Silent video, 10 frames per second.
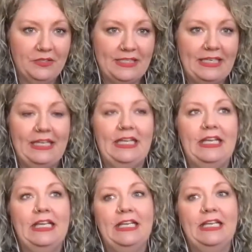
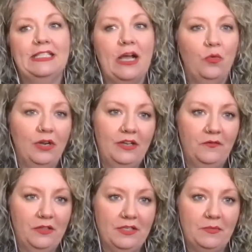city? Is that working
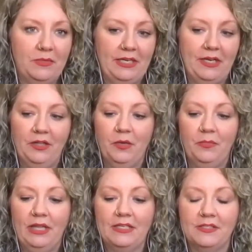for this particular
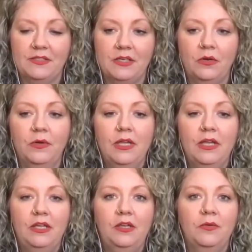place? So
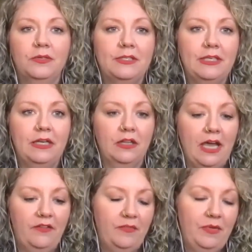you were seeing a
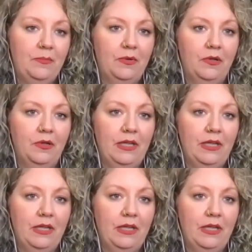lot of people